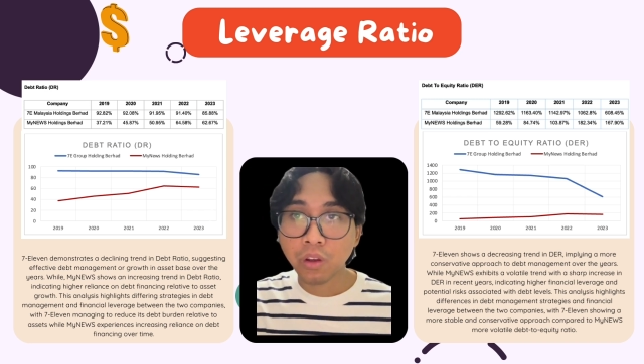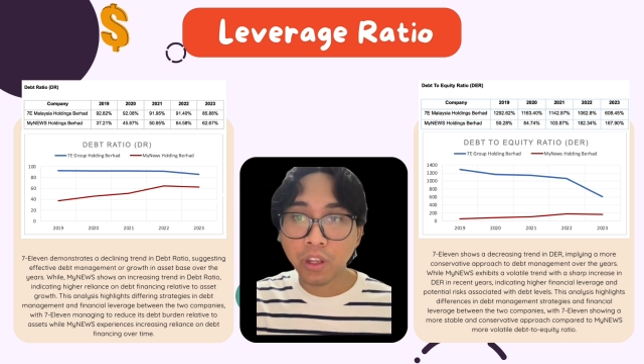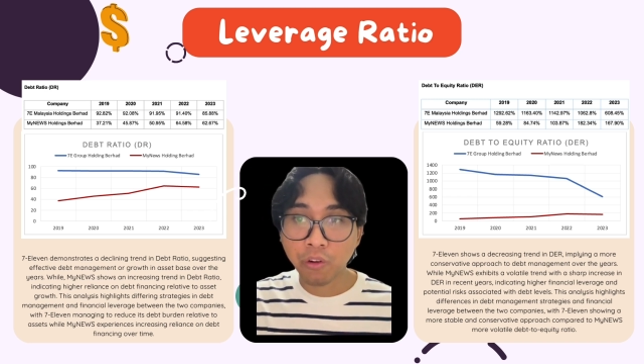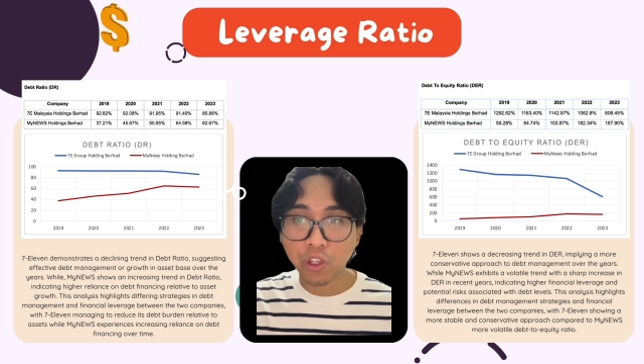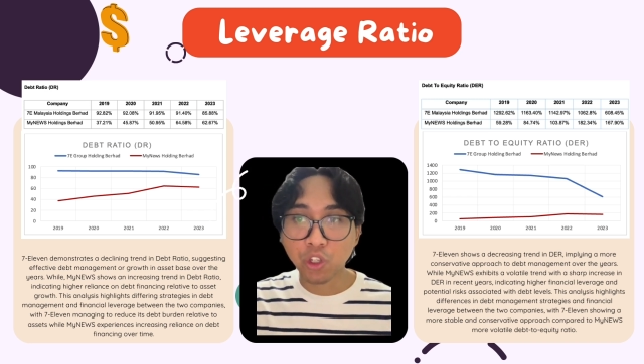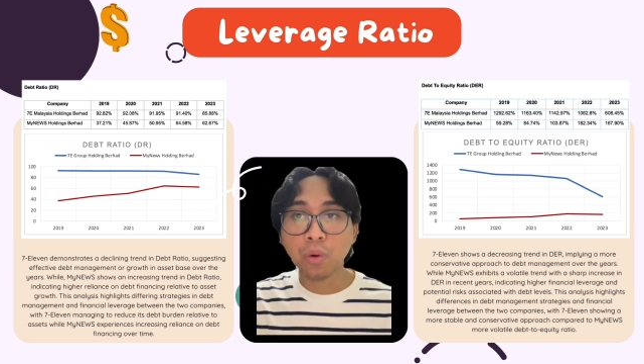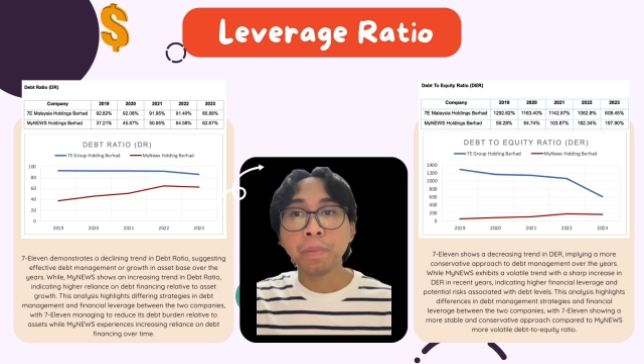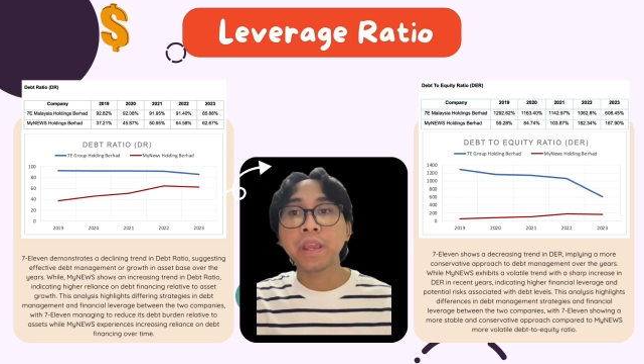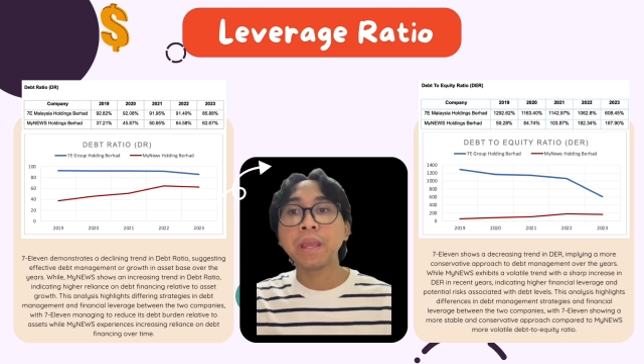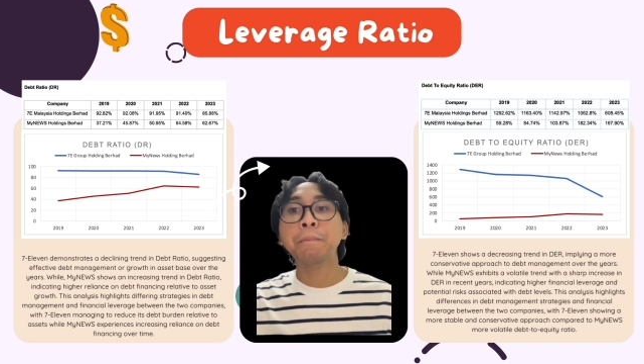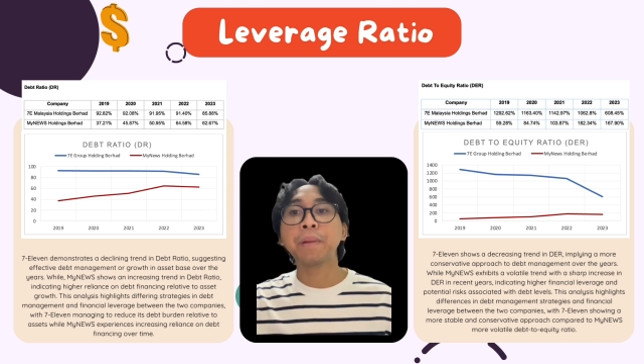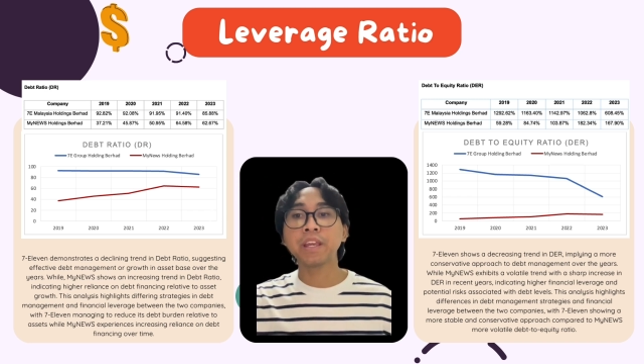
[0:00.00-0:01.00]
ratio,
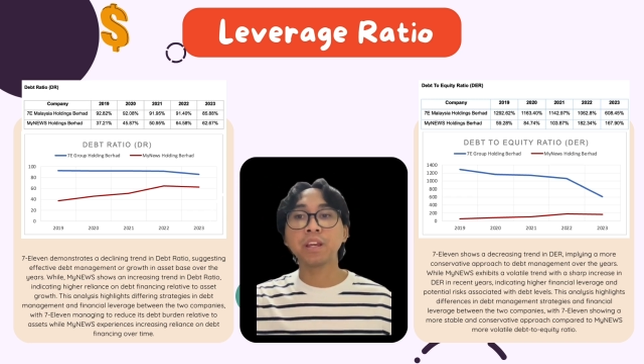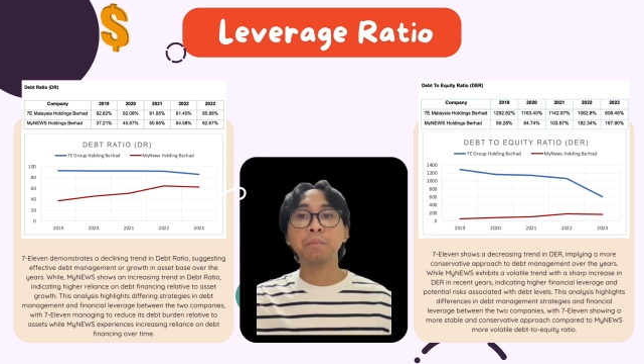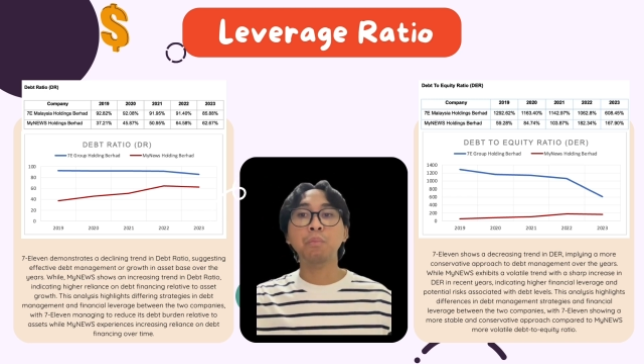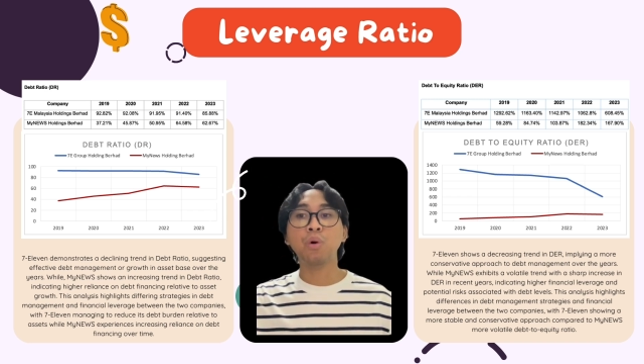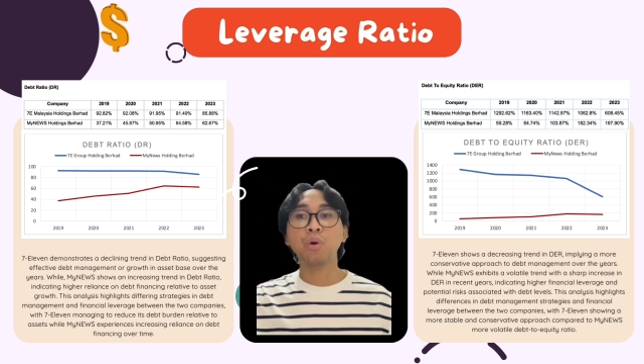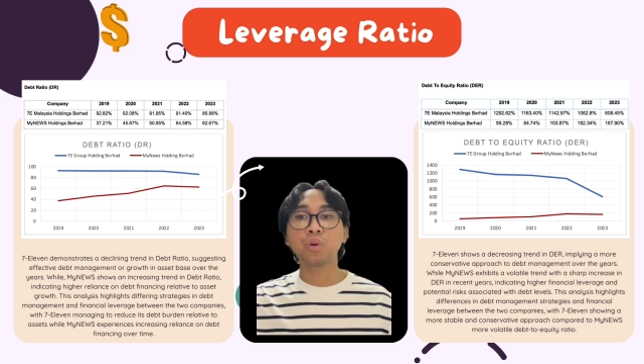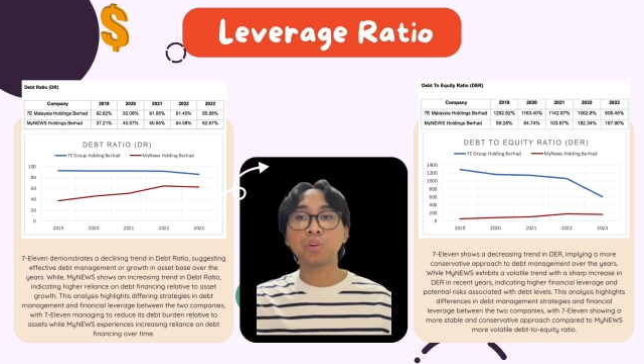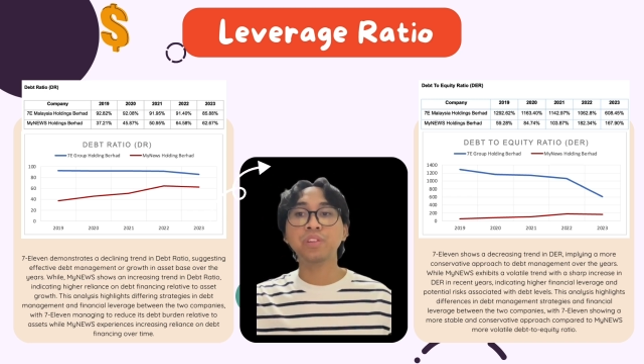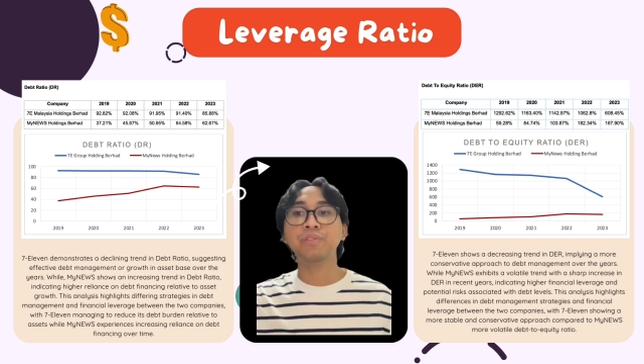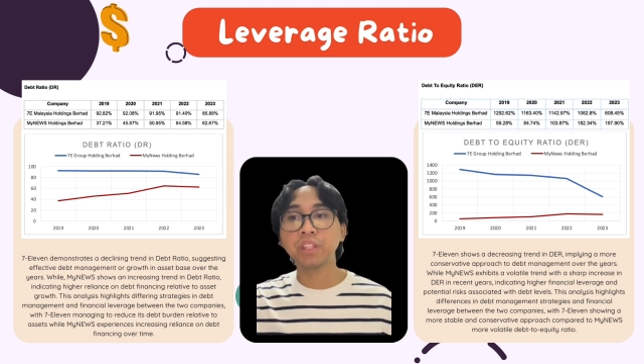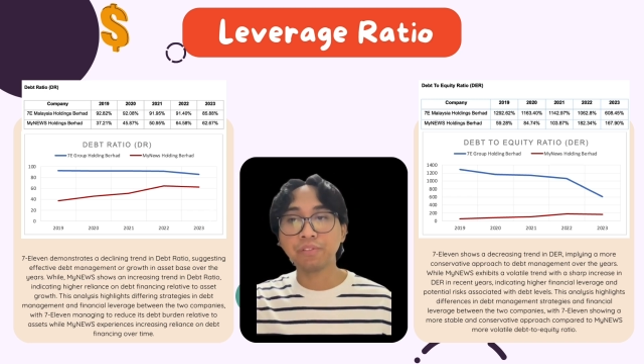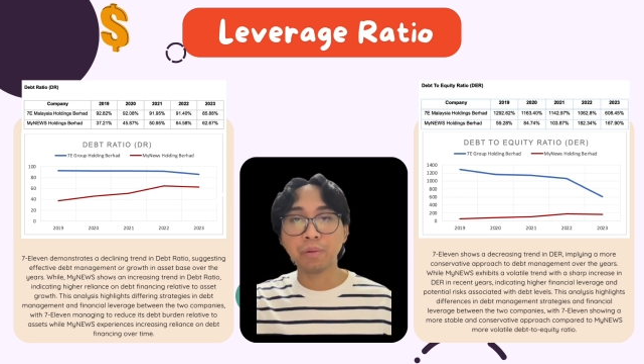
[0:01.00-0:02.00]
implying a more
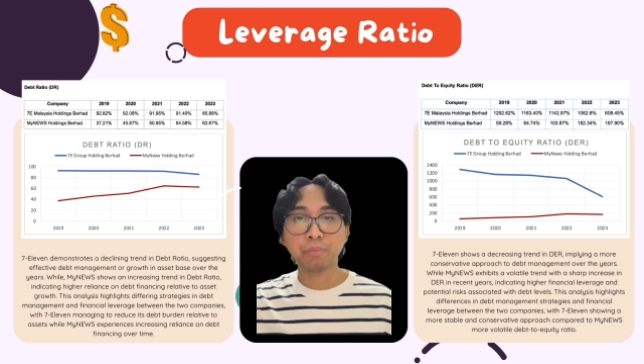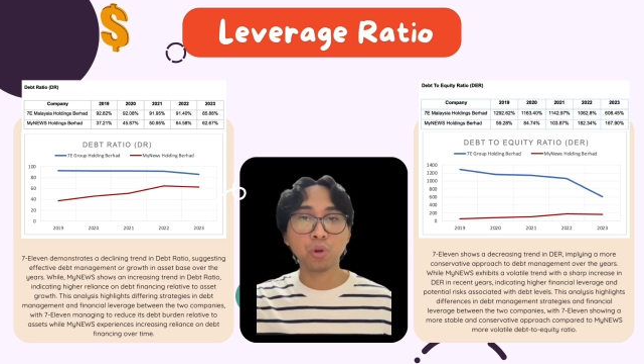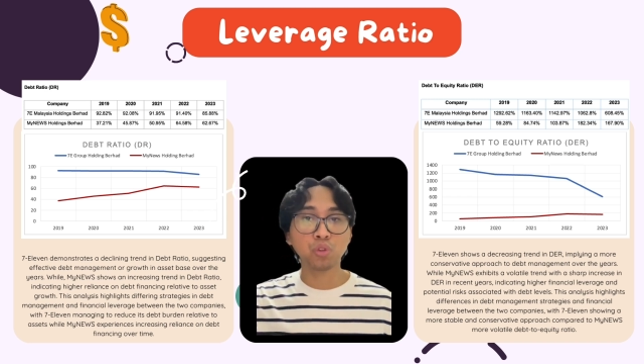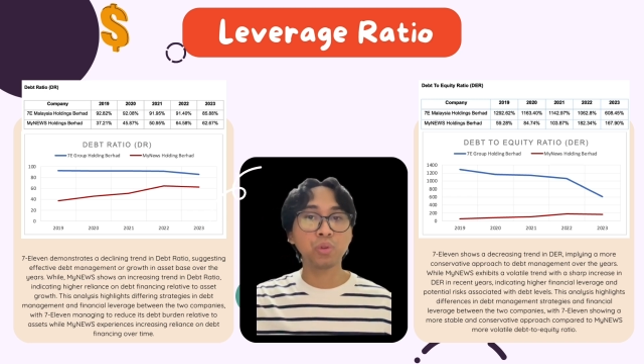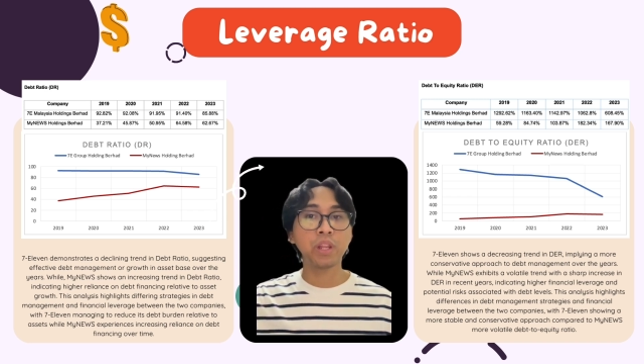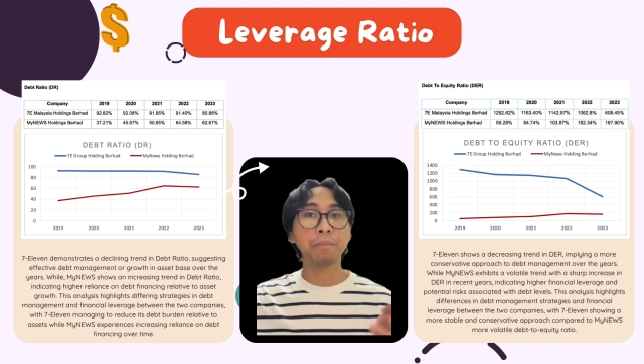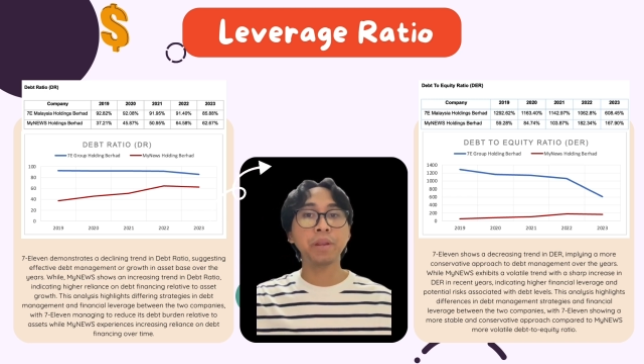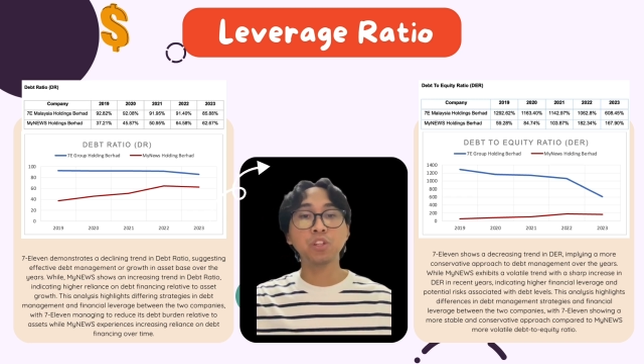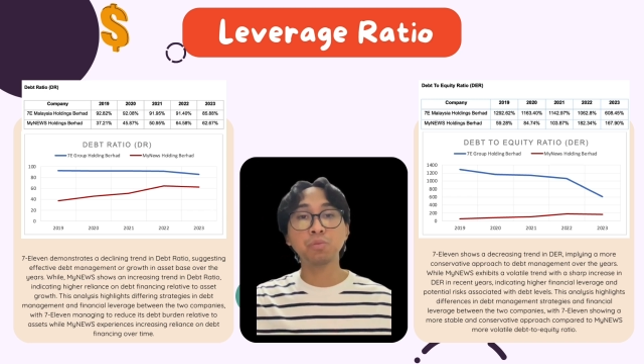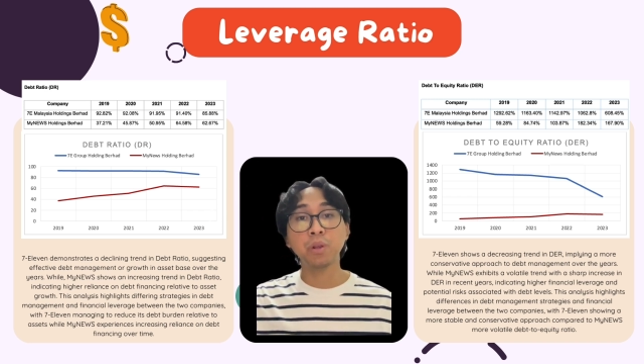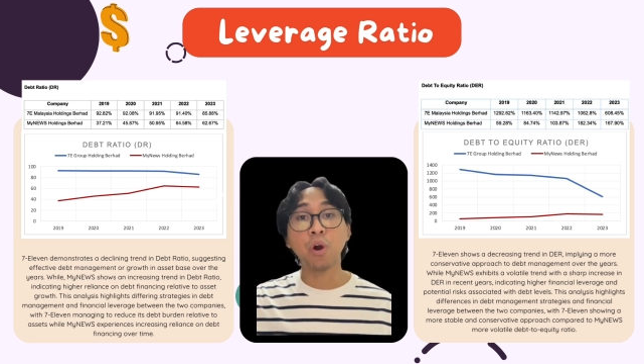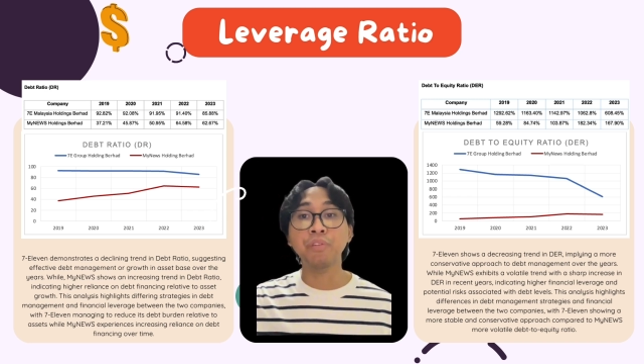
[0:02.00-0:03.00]
conservative approach to debt
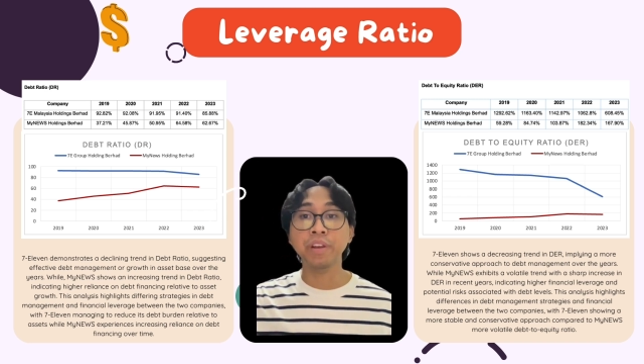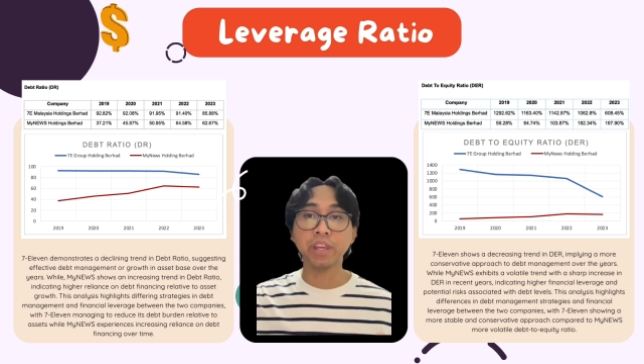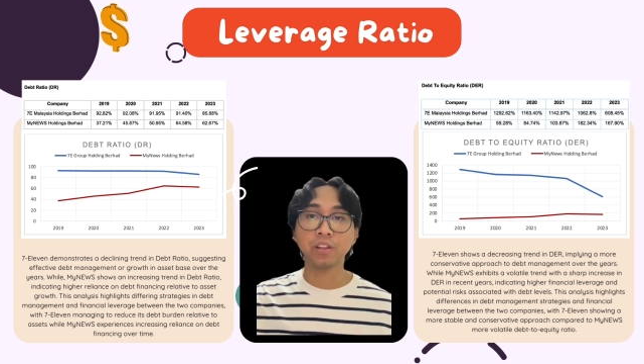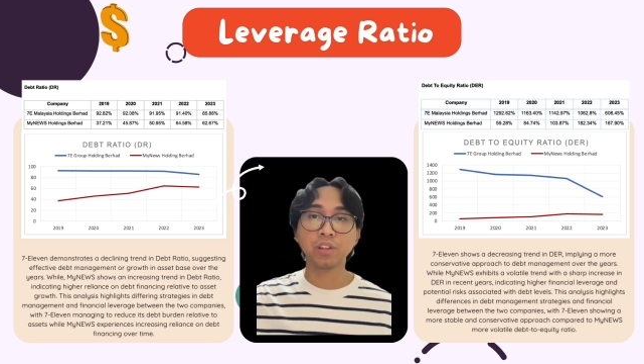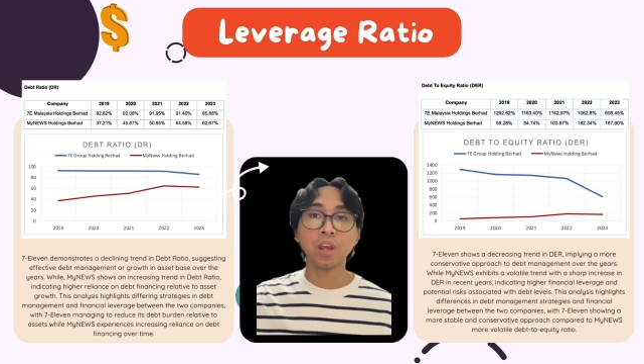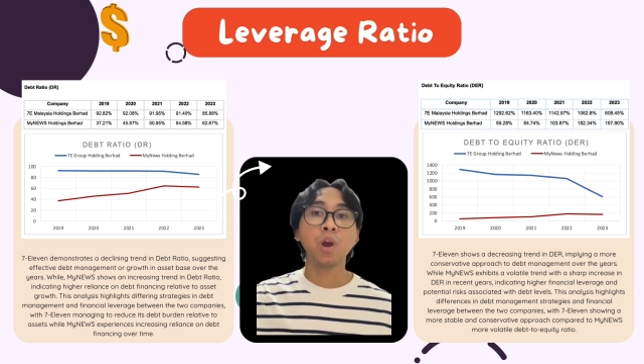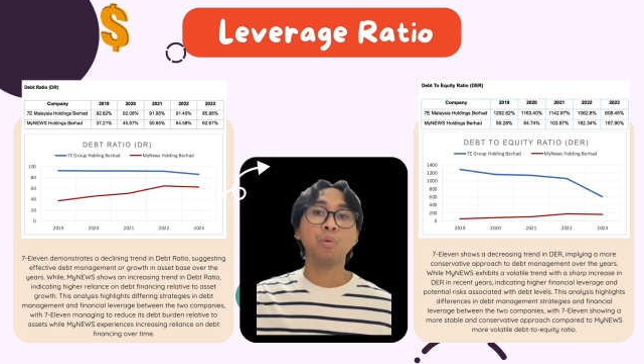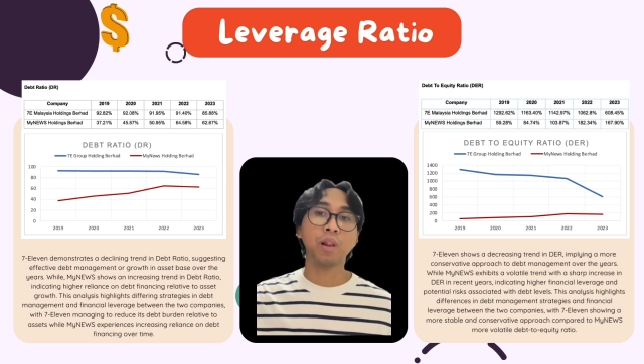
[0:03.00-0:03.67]
management over the years,